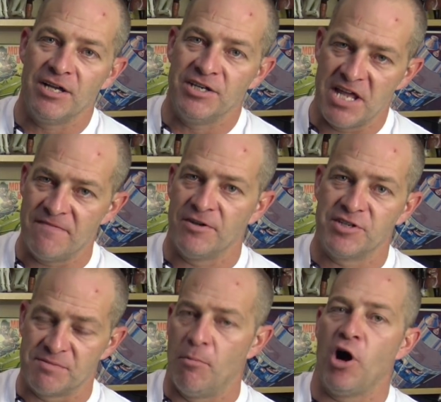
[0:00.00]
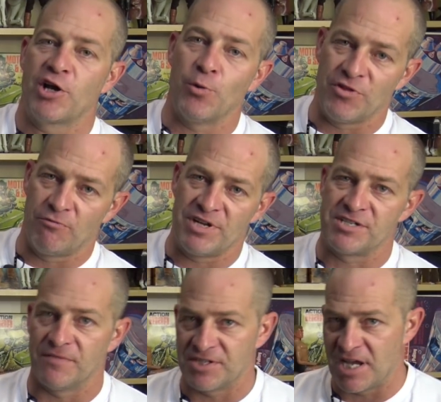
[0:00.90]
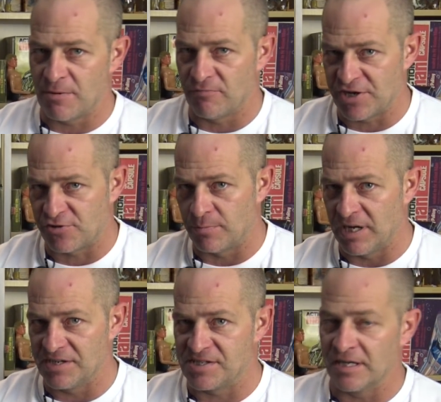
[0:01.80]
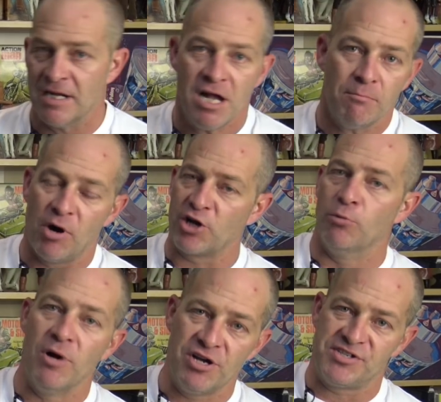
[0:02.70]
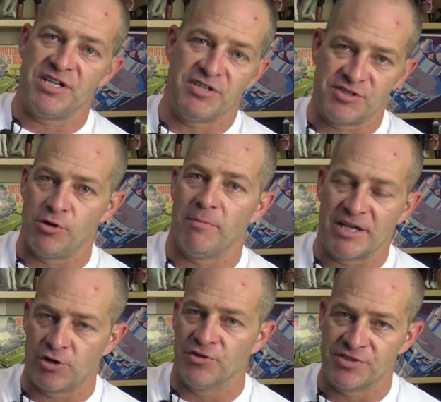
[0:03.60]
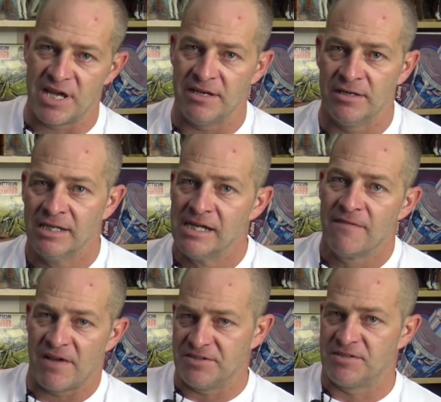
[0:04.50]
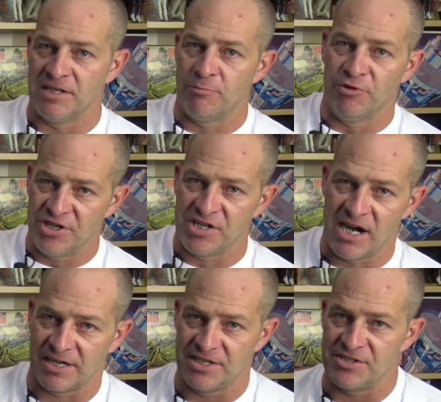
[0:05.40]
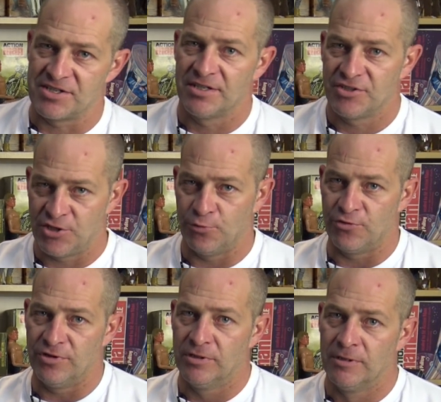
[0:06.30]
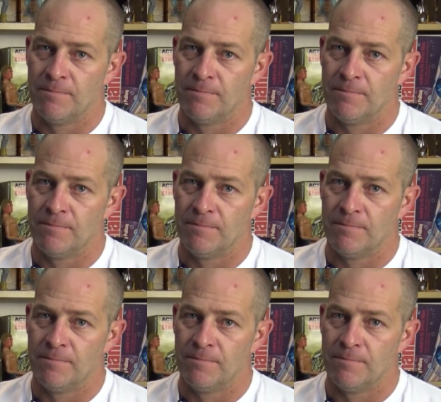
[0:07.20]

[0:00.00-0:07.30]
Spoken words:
Neither does Michael and the rest of the team at Retro Blasting. Michael Mercy does not make content that deliberately targets children.